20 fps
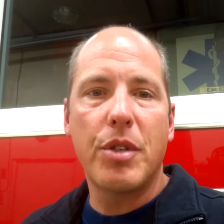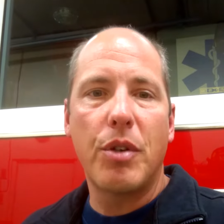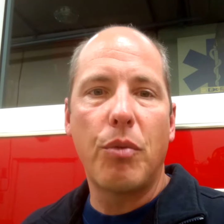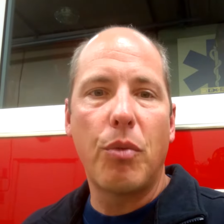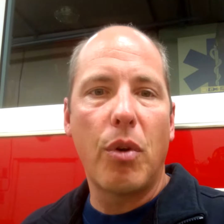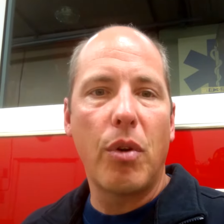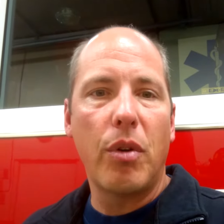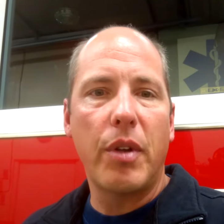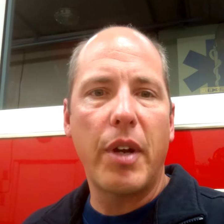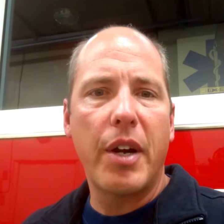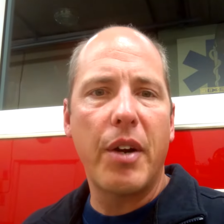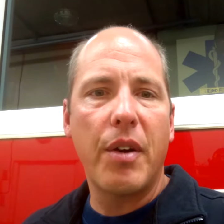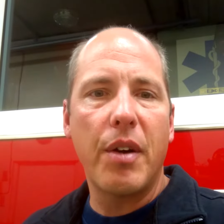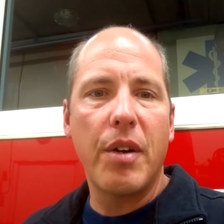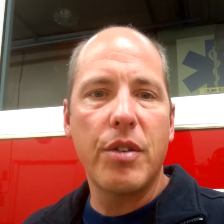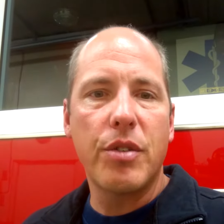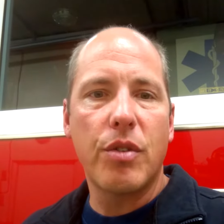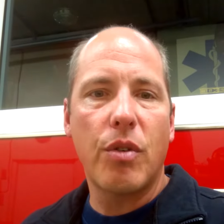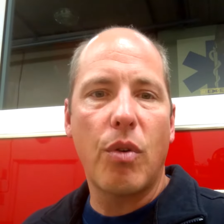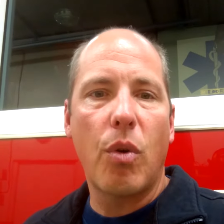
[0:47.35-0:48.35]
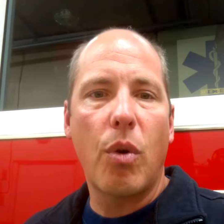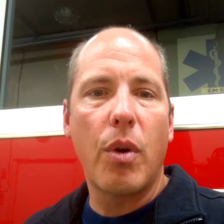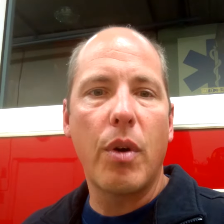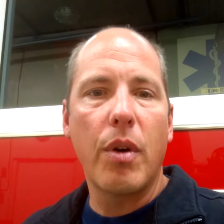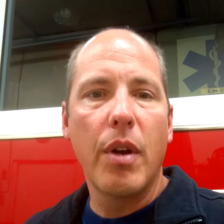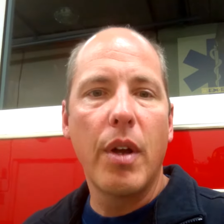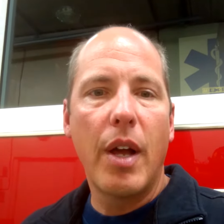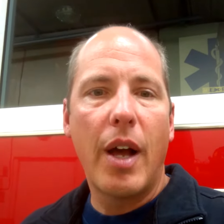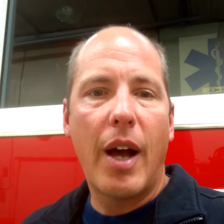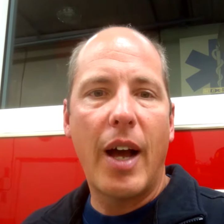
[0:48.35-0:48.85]
in rural areas
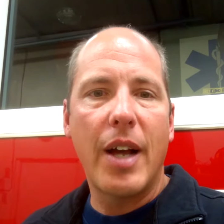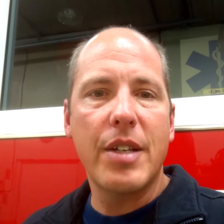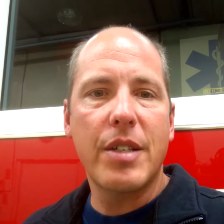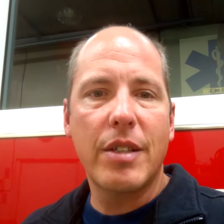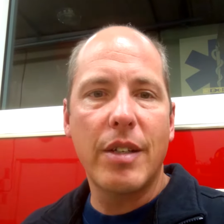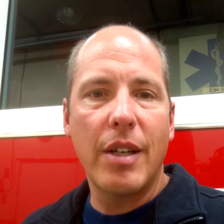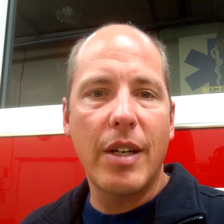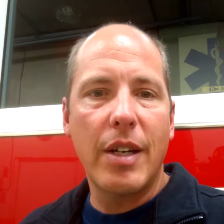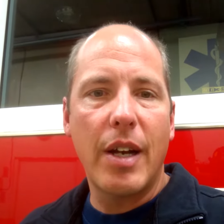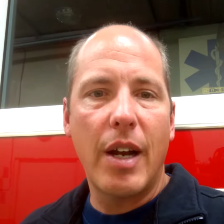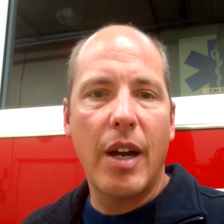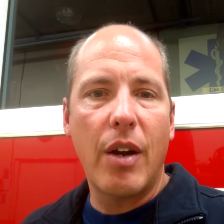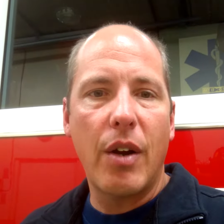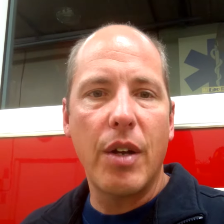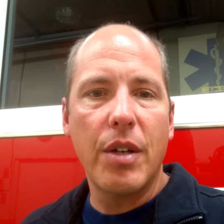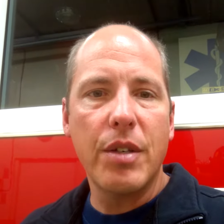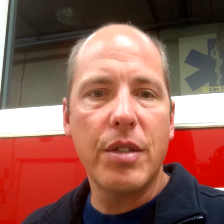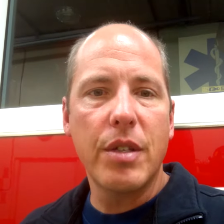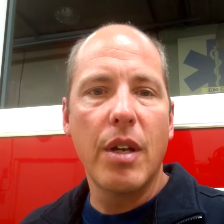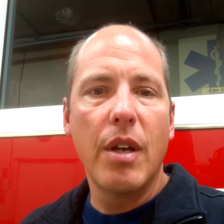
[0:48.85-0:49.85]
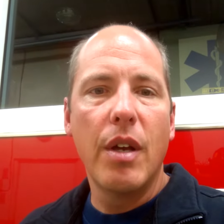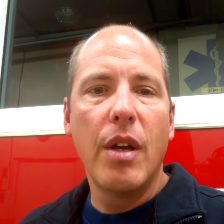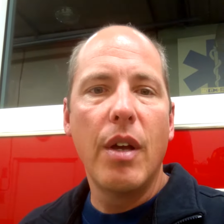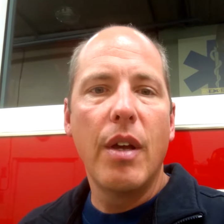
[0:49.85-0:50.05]
or isolated areas,